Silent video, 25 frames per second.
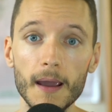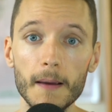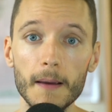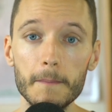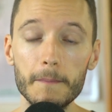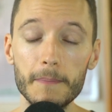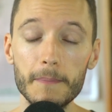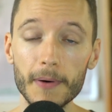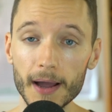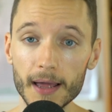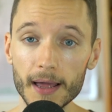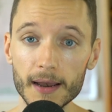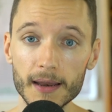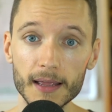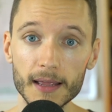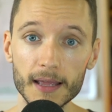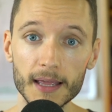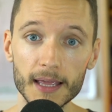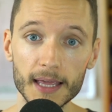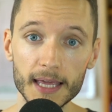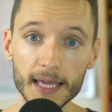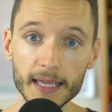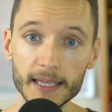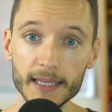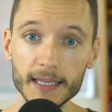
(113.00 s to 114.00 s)
But
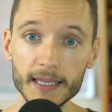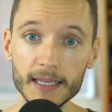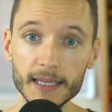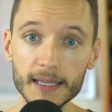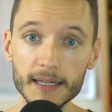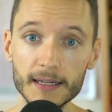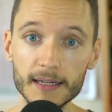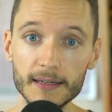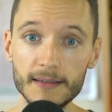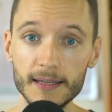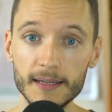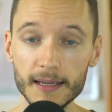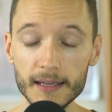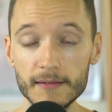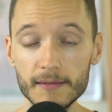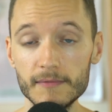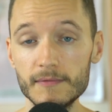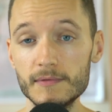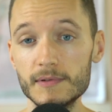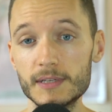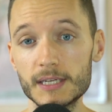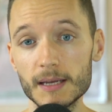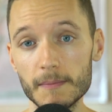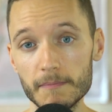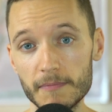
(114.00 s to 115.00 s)
he
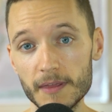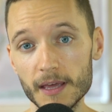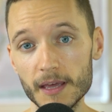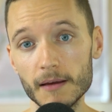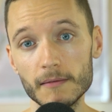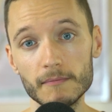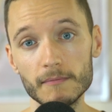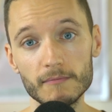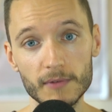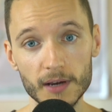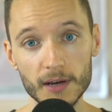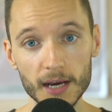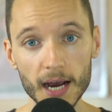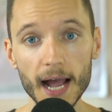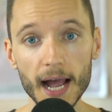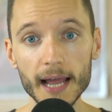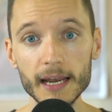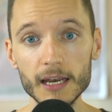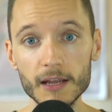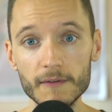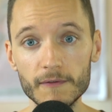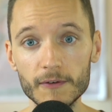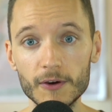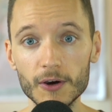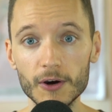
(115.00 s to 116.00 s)
did something kind
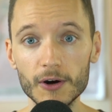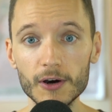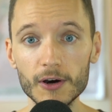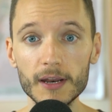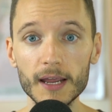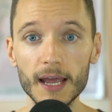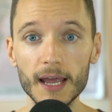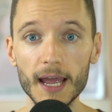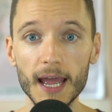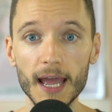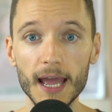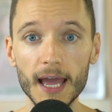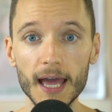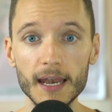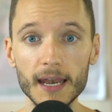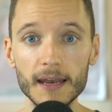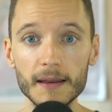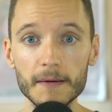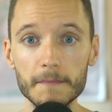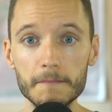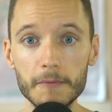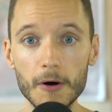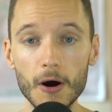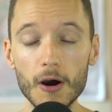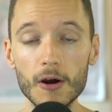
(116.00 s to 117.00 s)
of good and
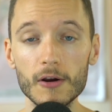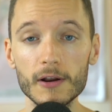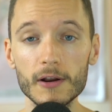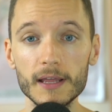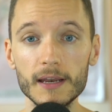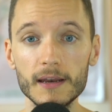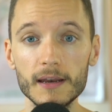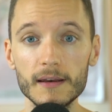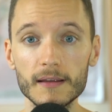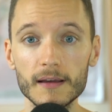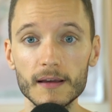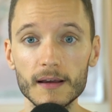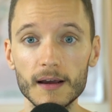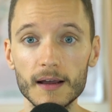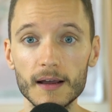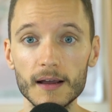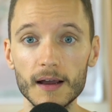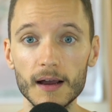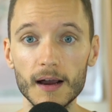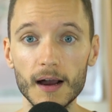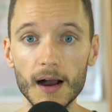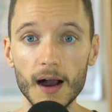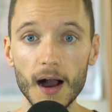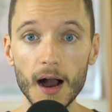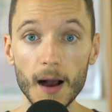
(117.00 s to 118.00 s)
pardoned
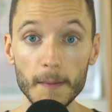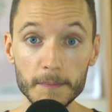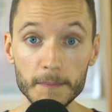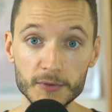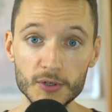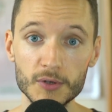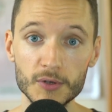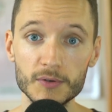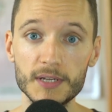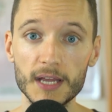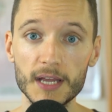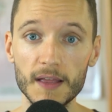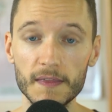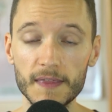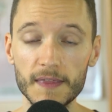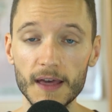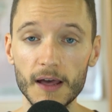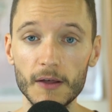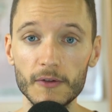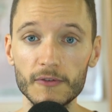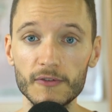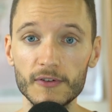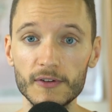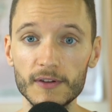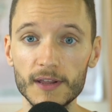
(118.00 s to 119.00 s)
up to
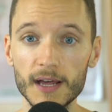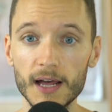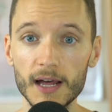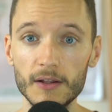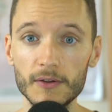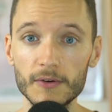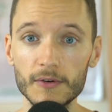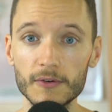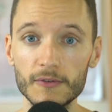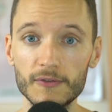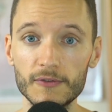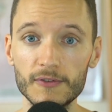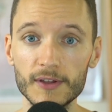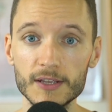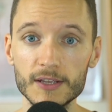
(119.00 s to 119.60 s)
$10,000 in